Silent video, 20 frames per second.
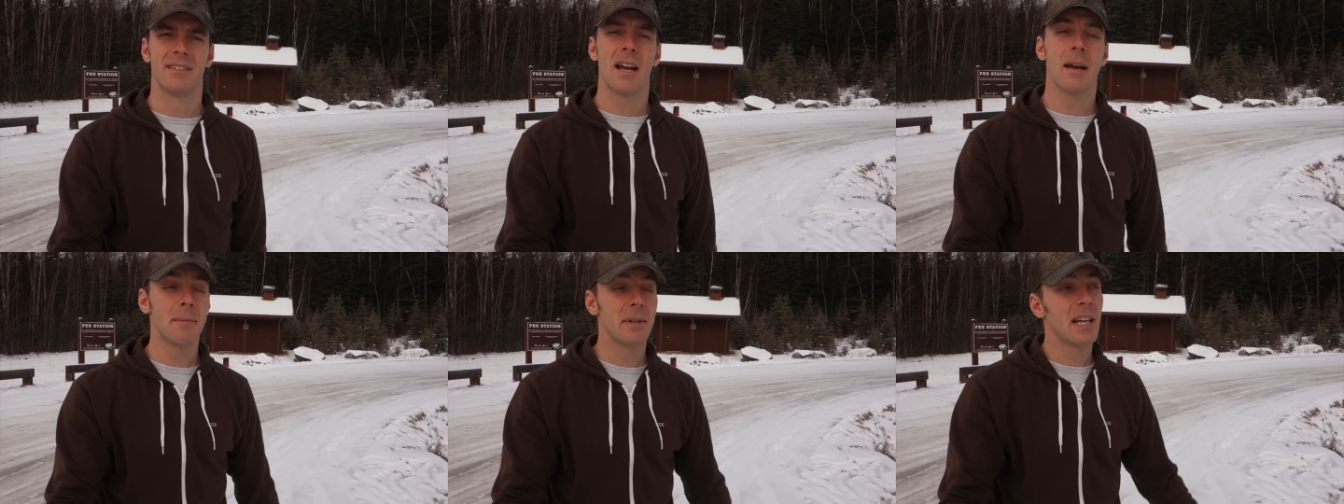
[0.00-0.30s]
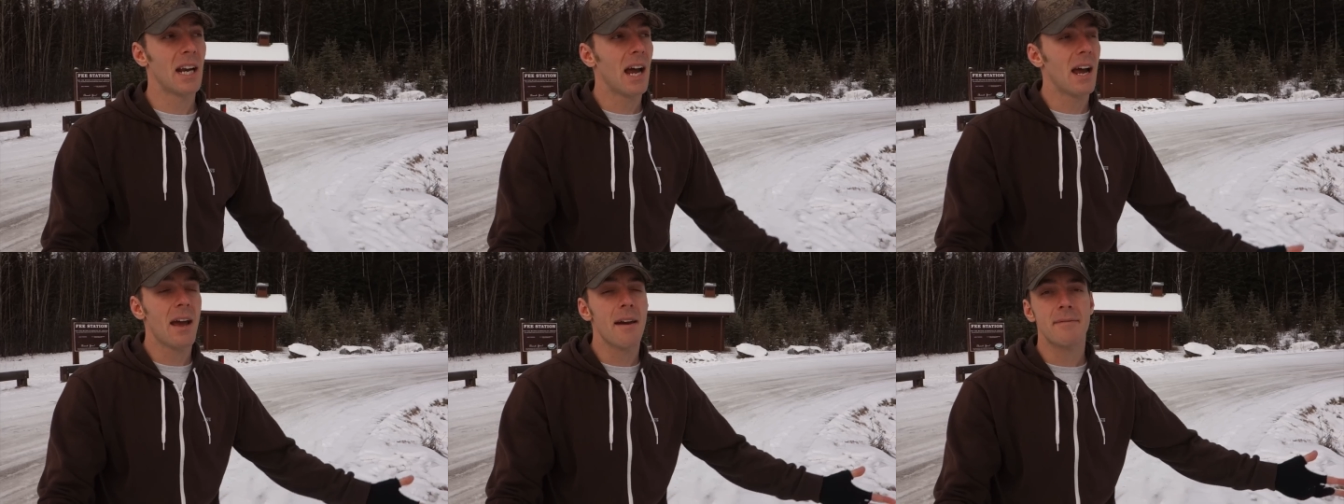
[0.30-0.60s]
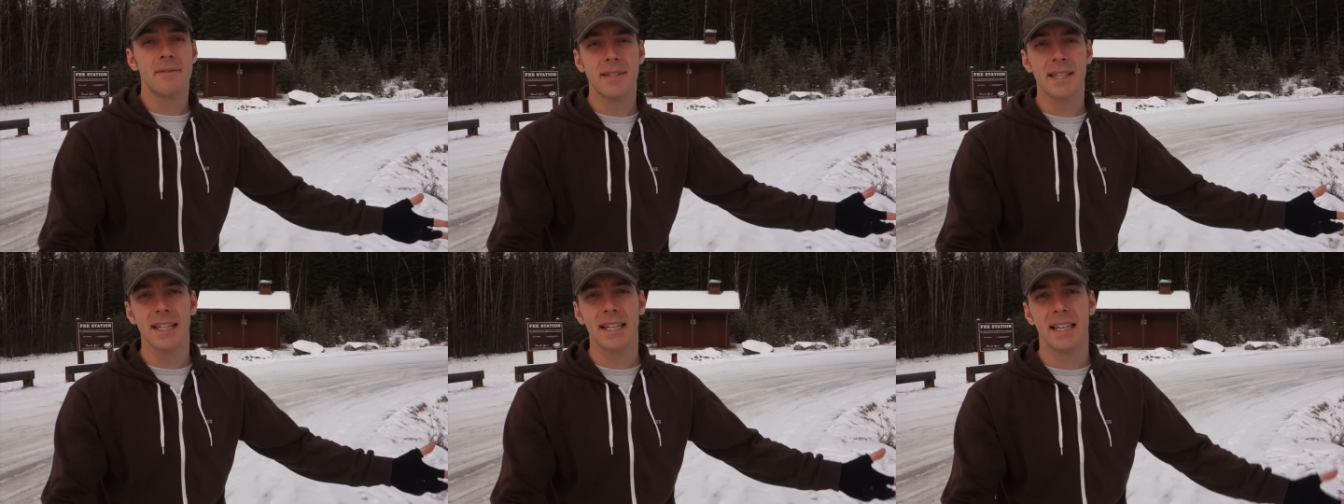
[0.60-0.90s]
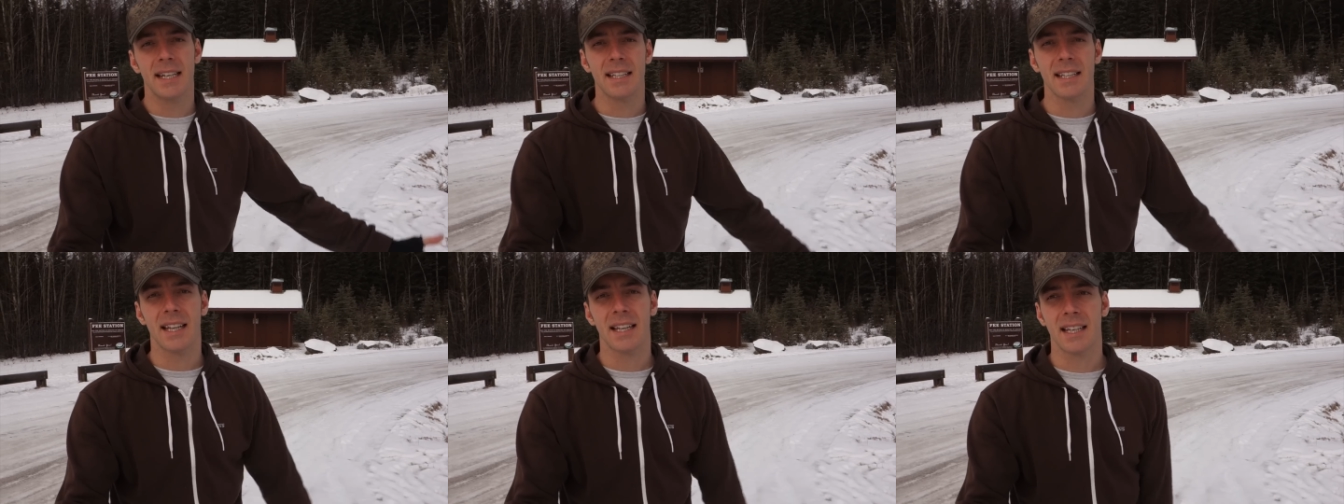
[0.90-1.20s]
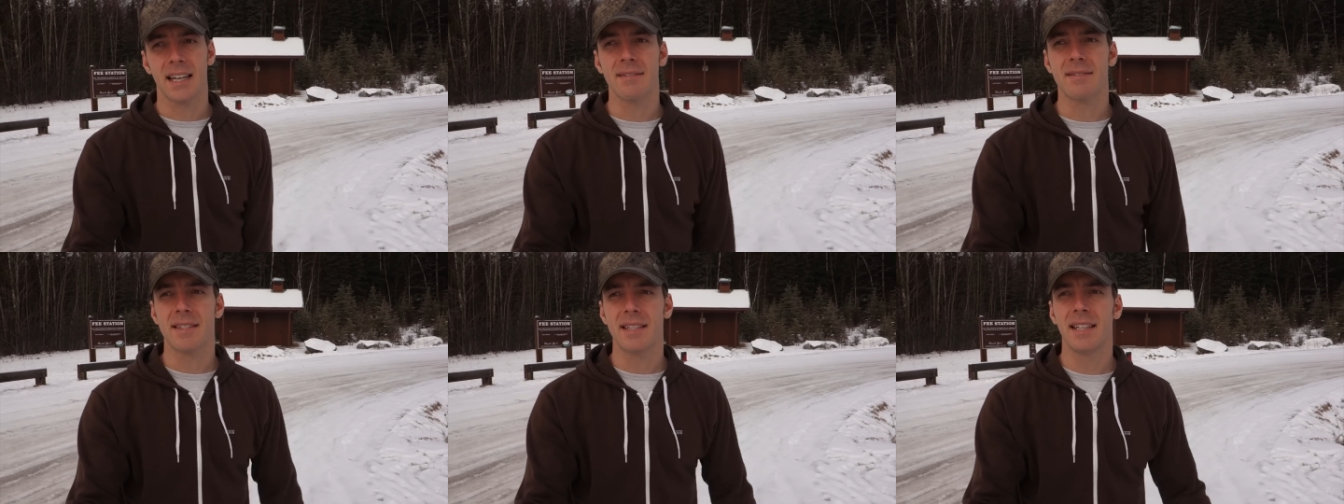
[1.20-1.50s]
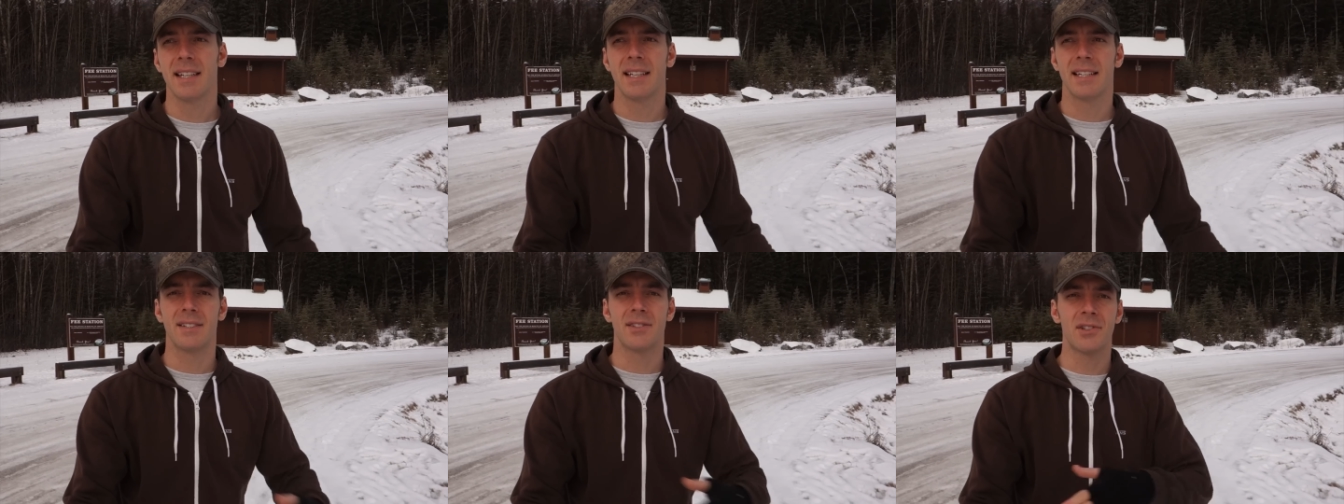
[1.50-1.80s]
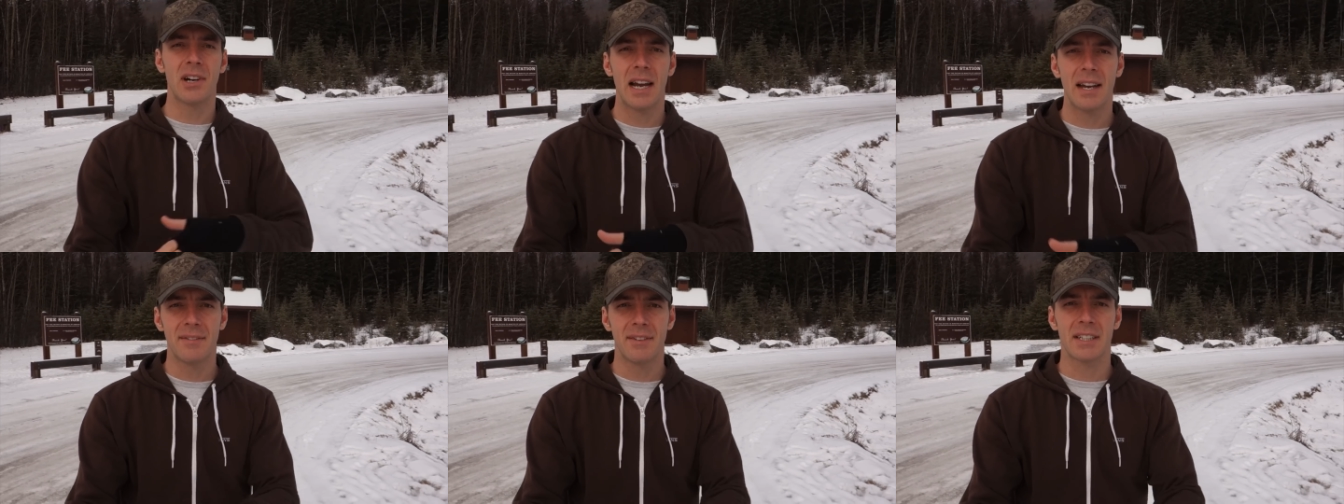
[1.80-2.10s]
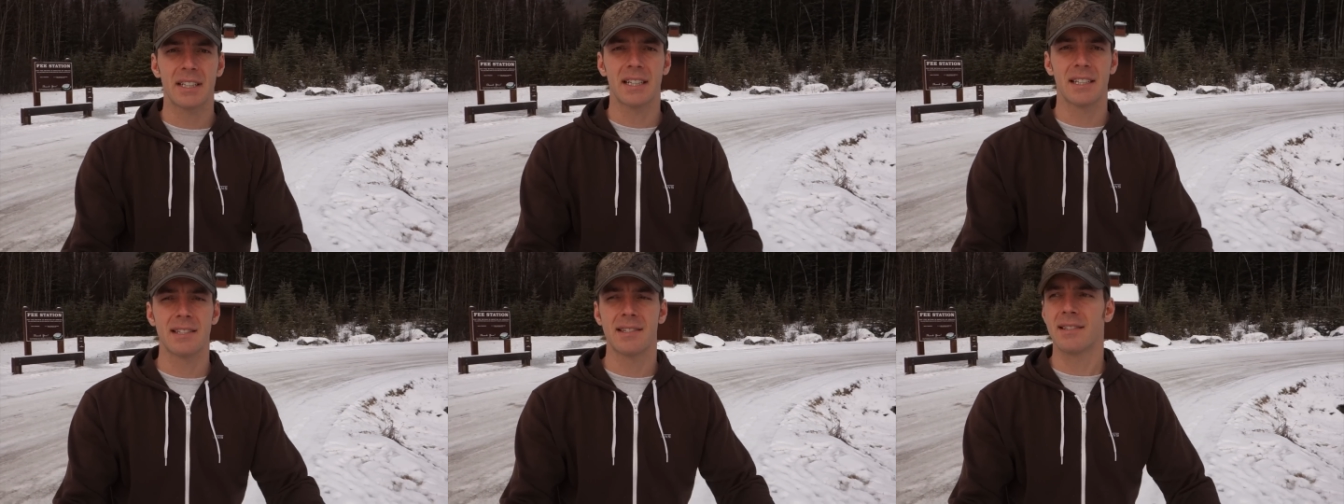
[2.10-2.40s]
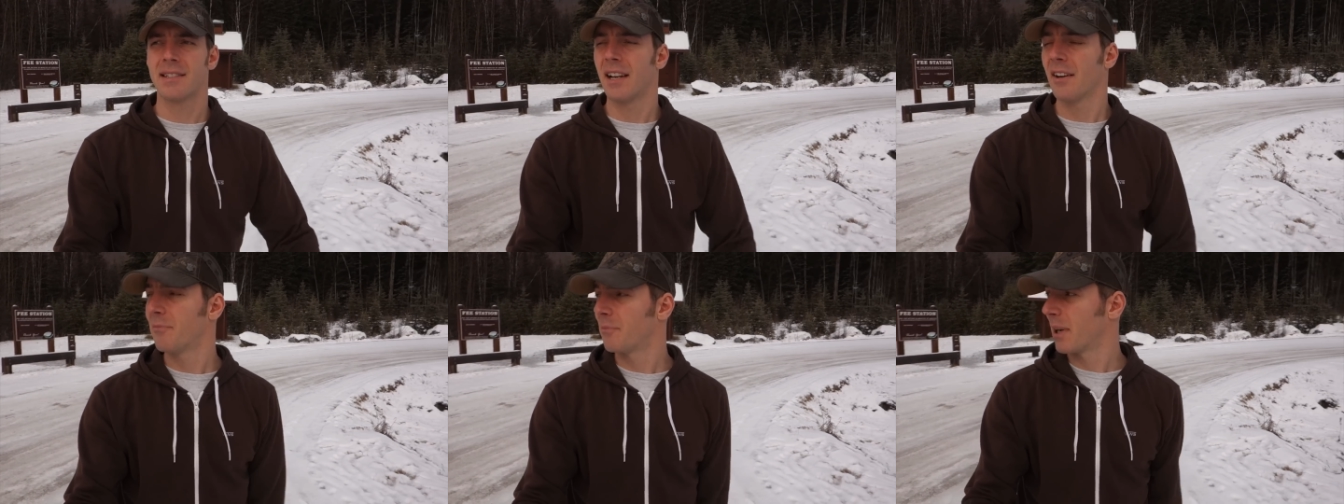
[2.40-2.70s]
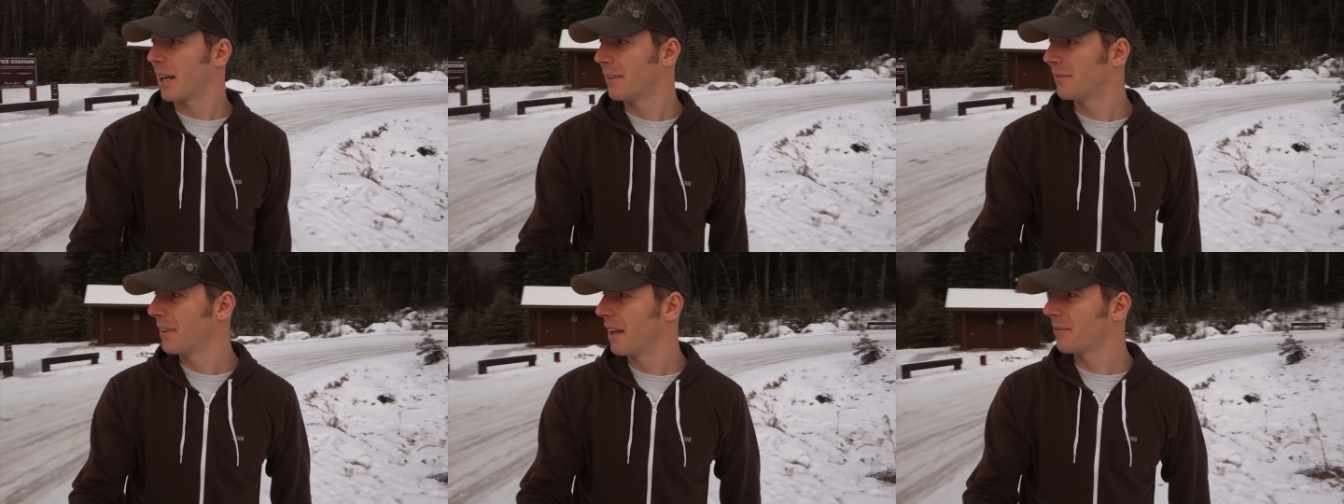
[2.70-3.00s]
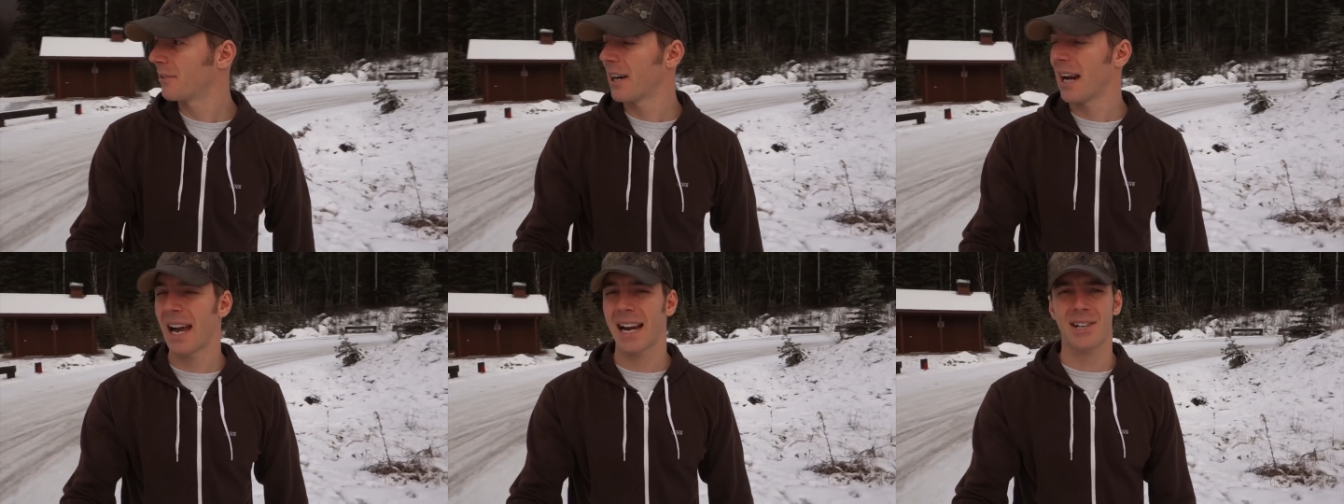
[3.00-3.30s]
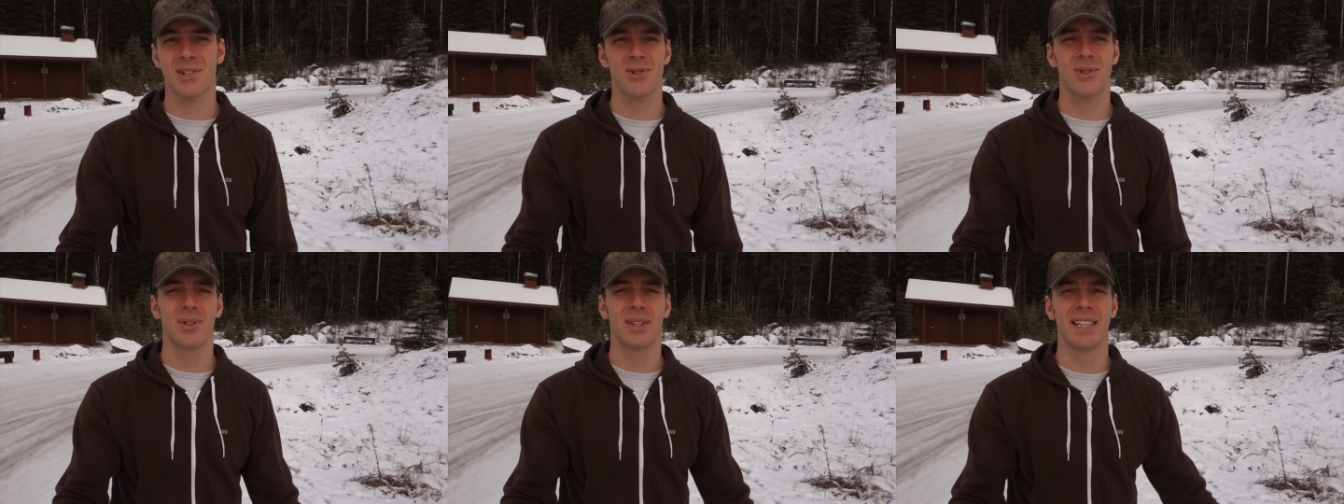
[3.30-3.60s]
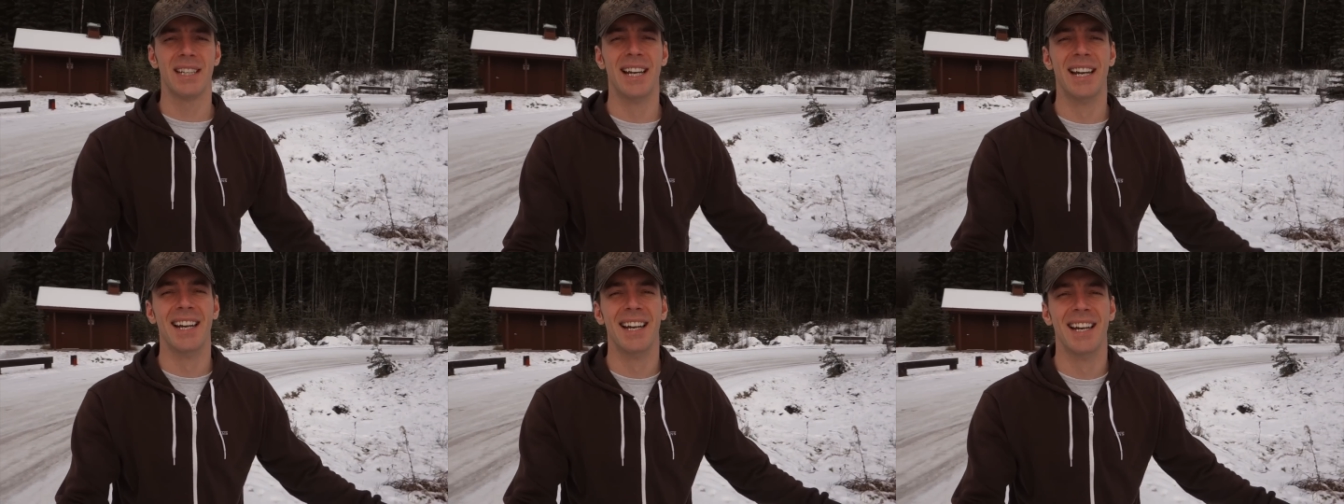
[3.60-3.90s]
I mean, I've seen it. Like, I've seen it driving and stuff, but I've never actually